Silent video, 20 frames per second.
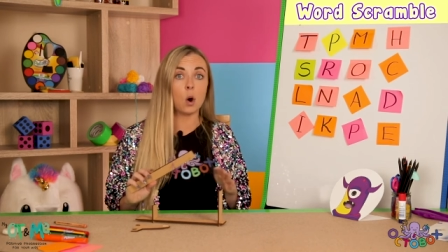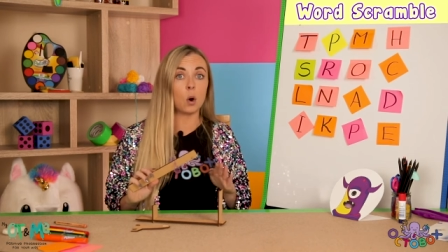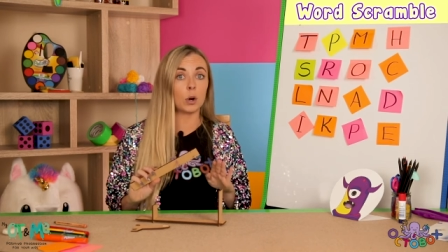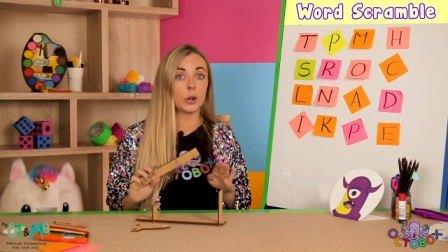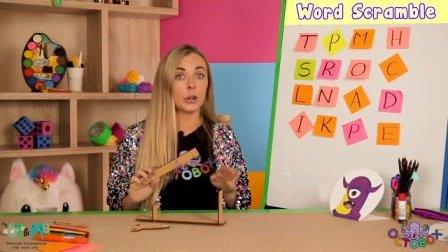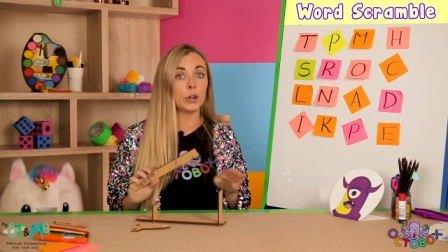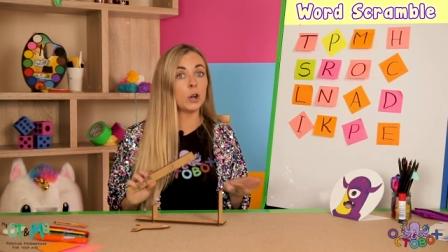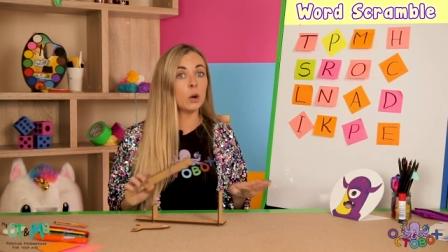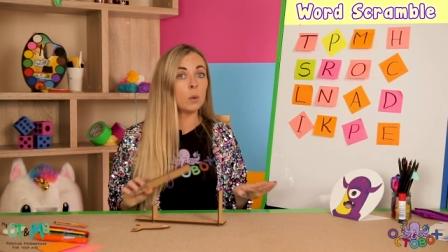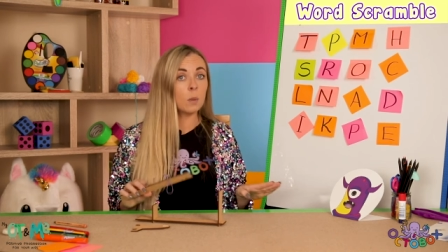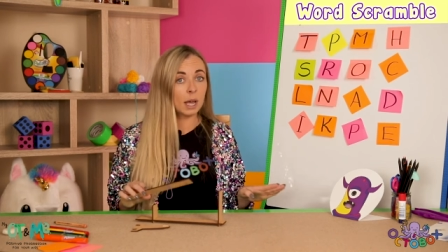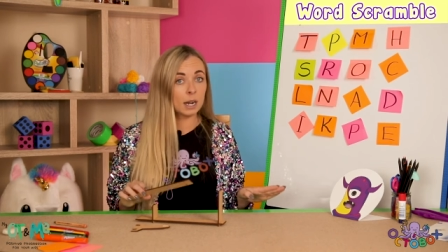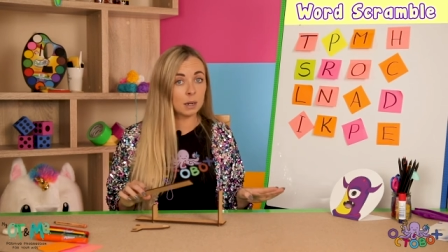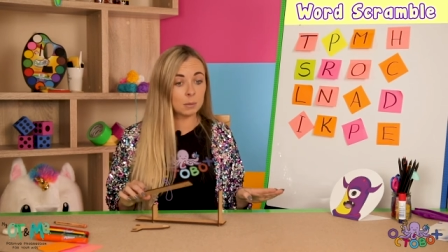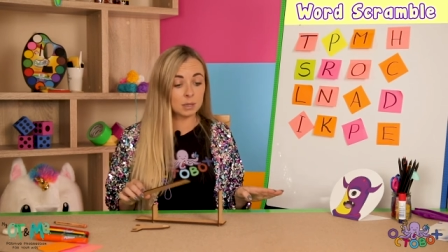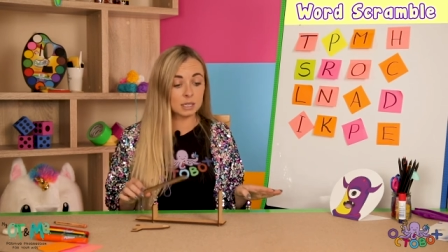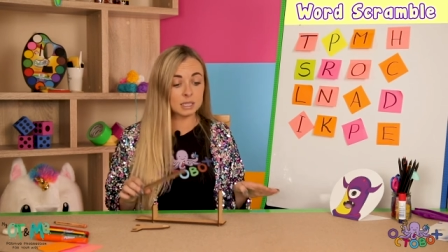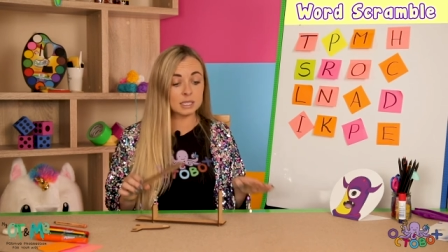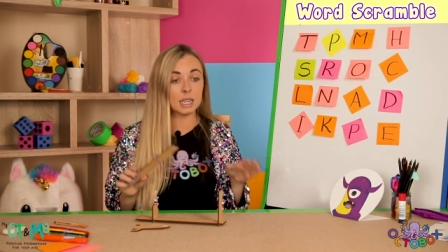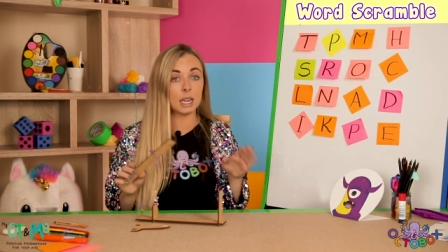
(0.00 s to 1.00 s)
or no
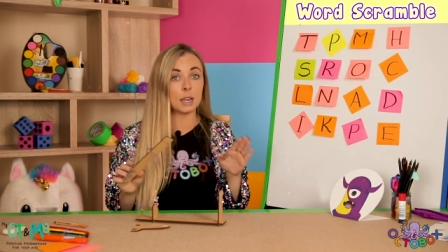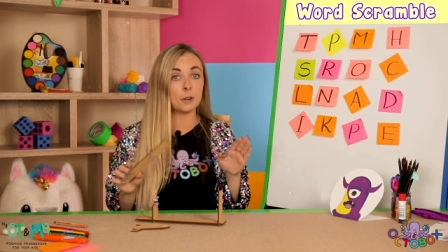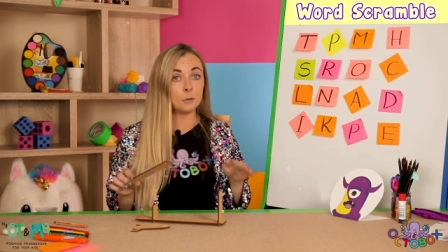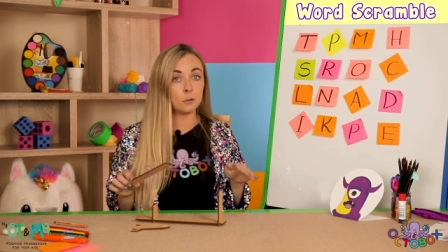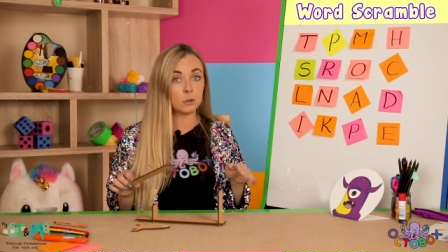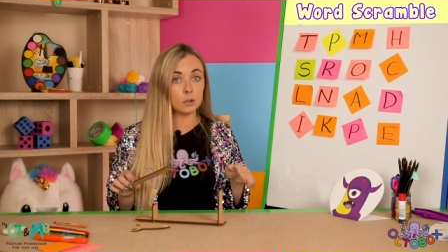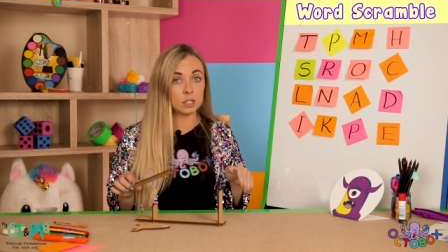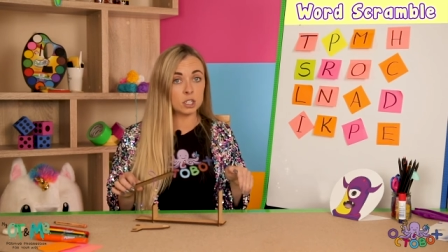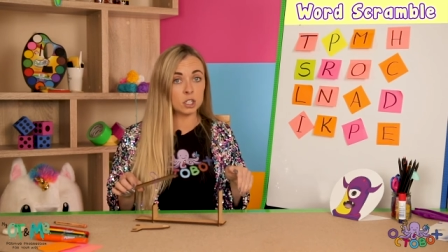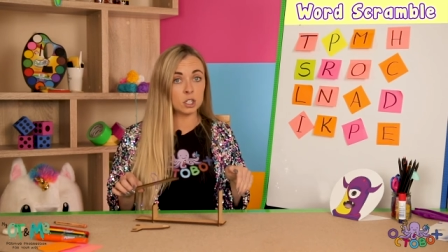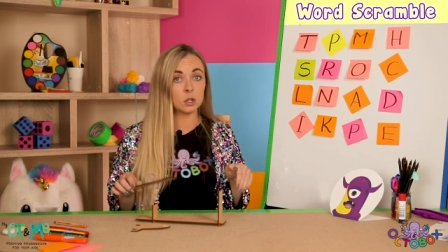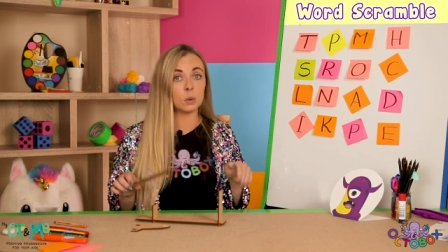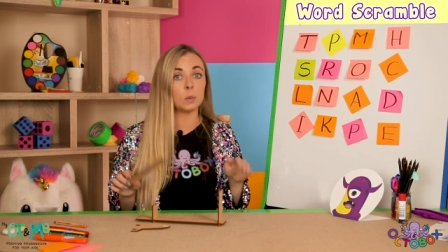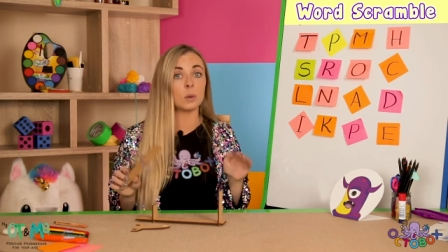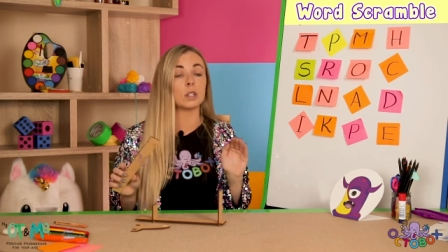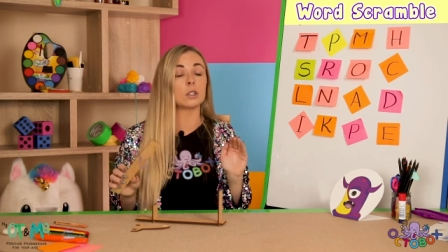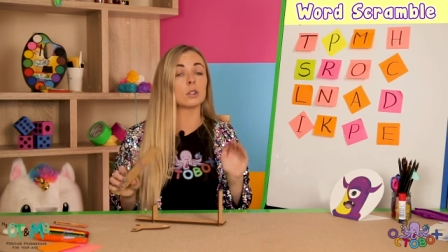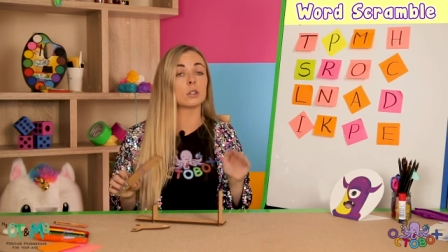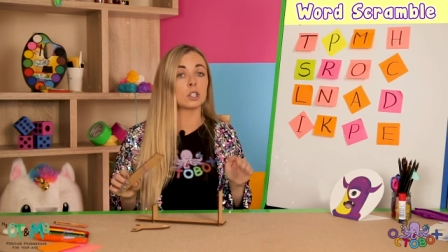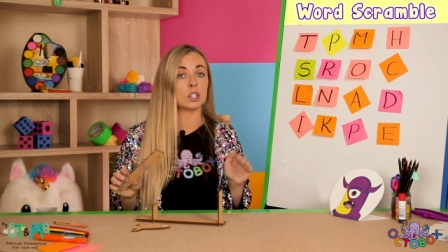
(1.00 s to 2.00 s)
animals in front of you
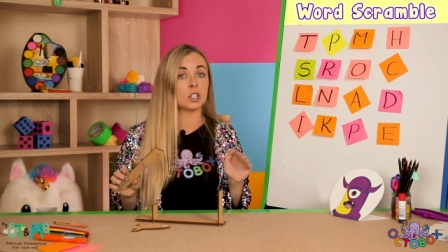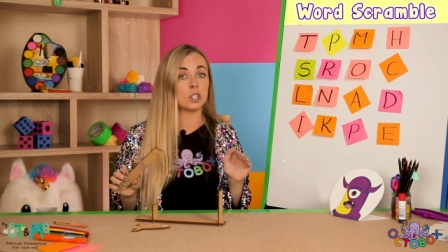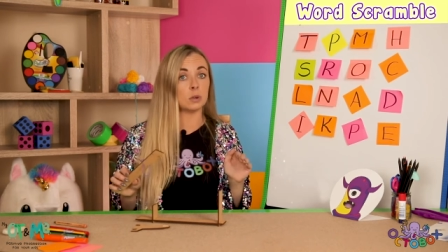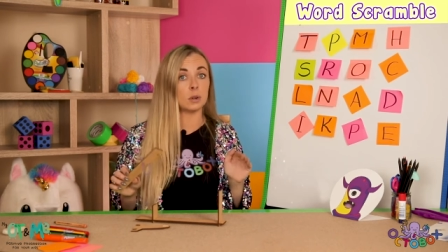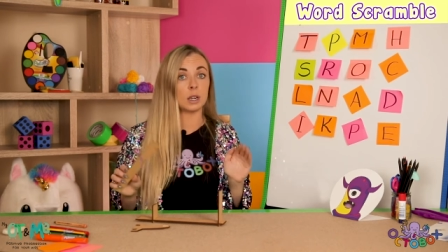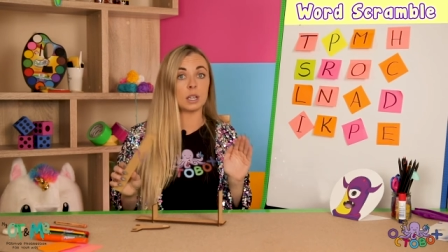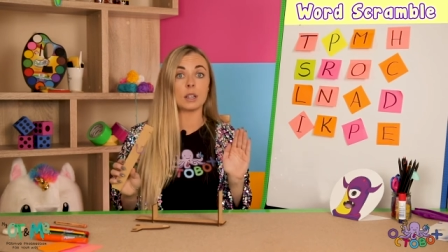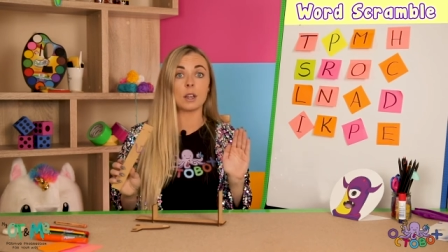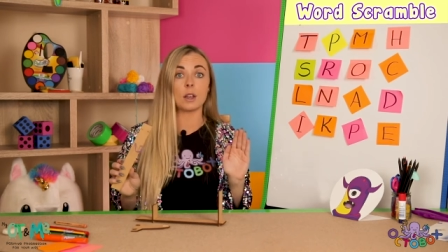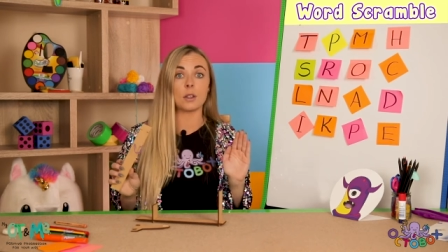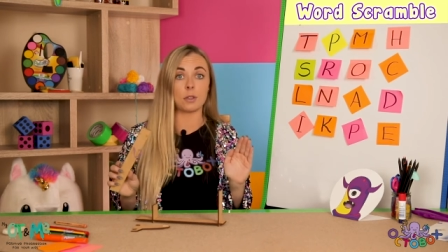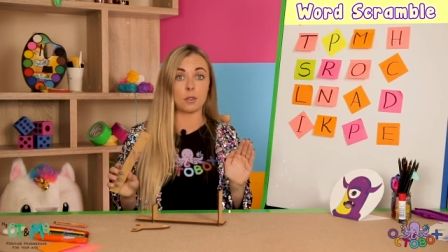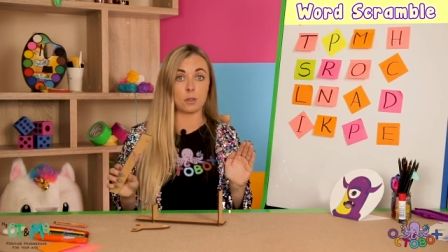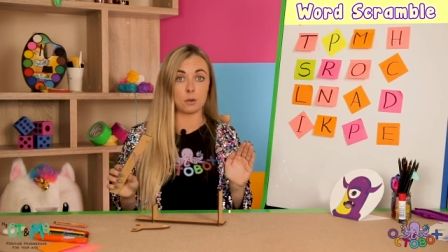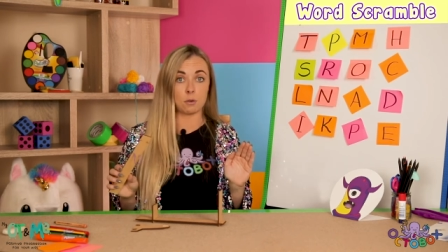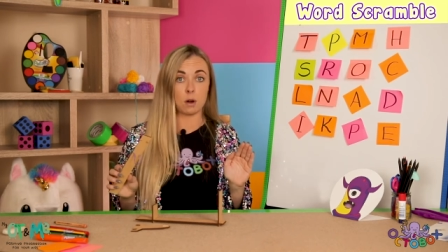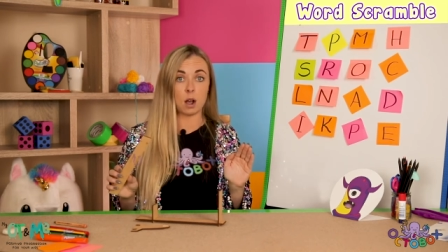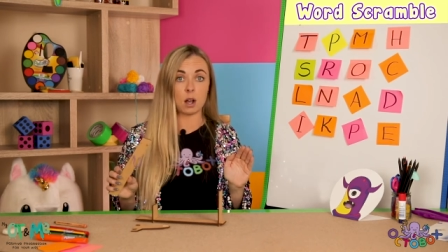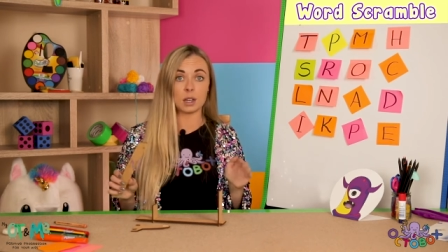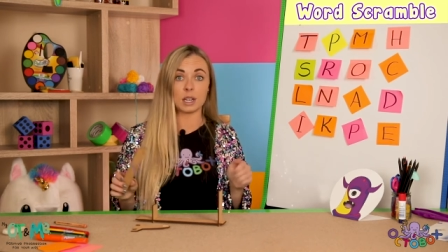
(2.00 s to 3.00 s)
when you're shooting
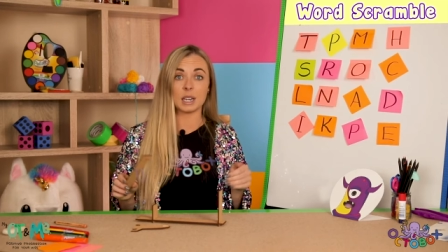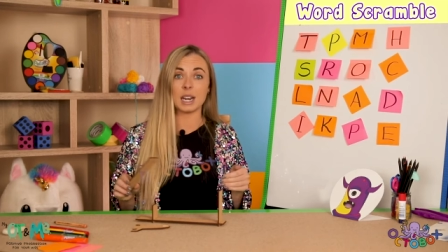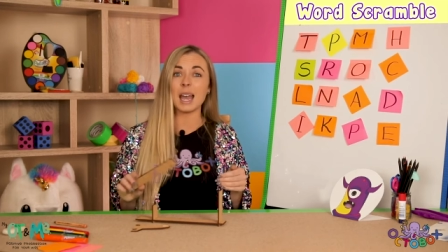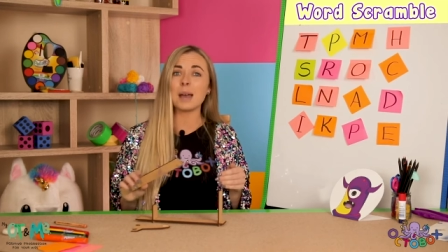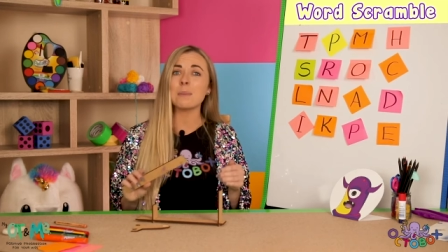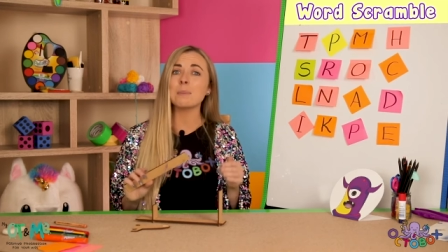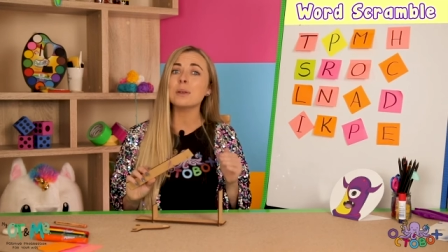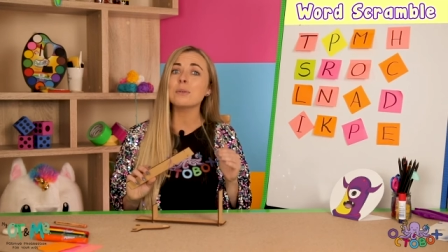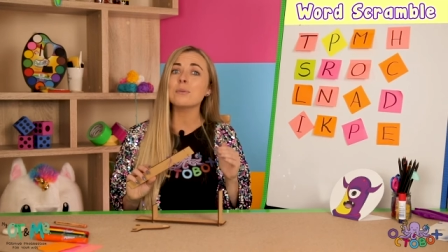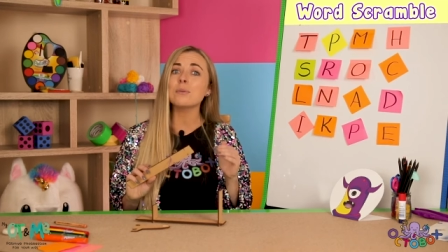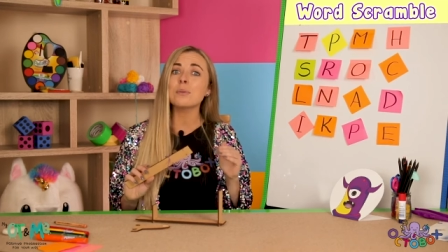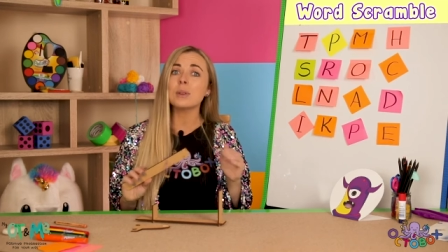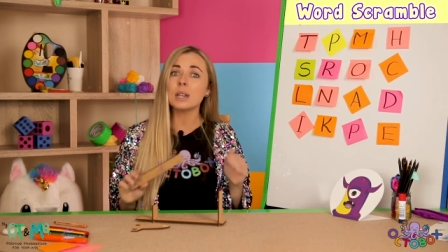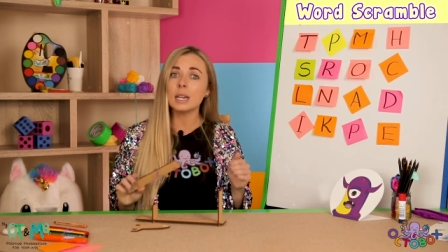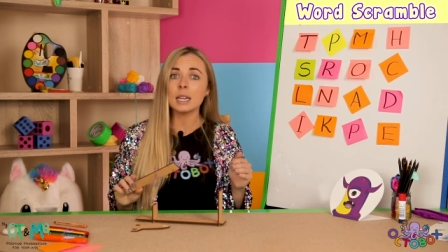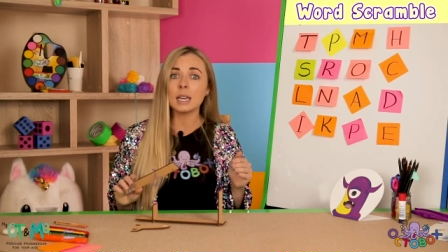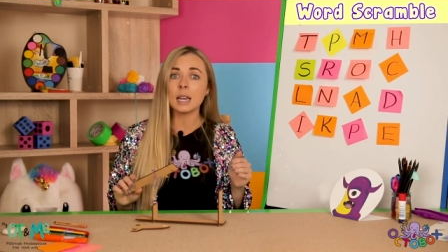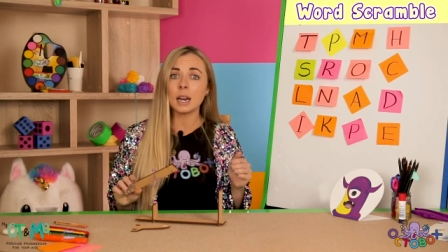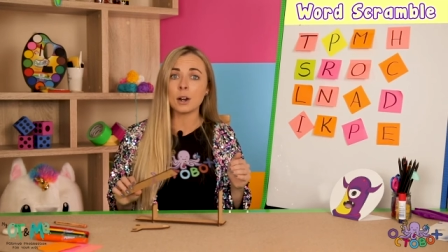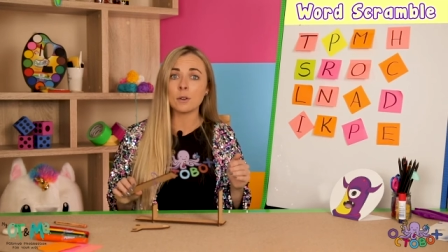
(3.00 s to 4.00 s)
the rocket. And be
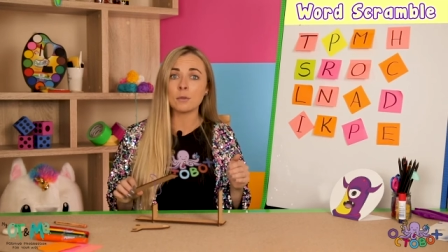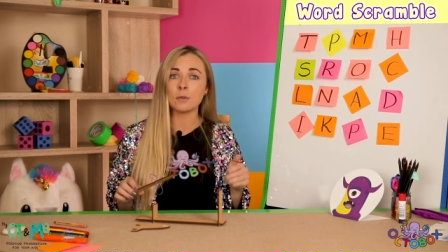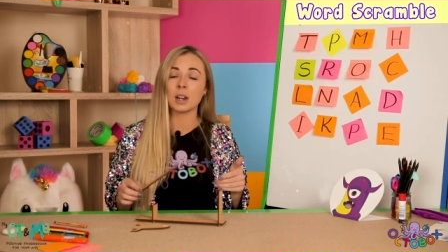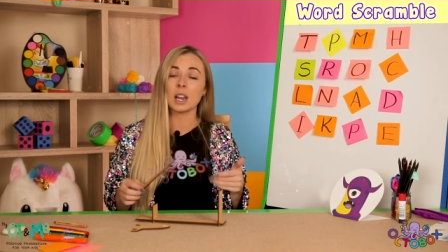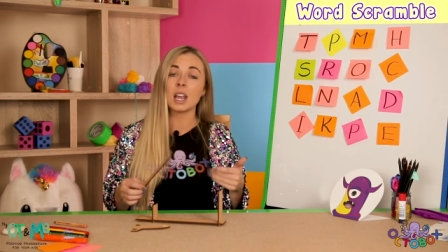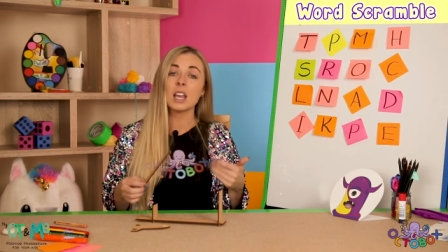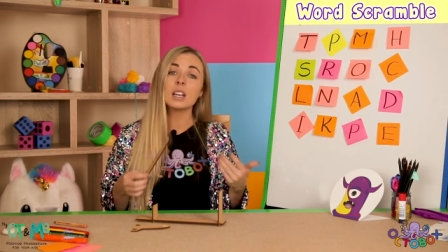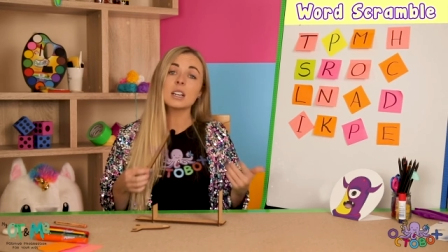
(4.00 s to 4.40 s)
really careful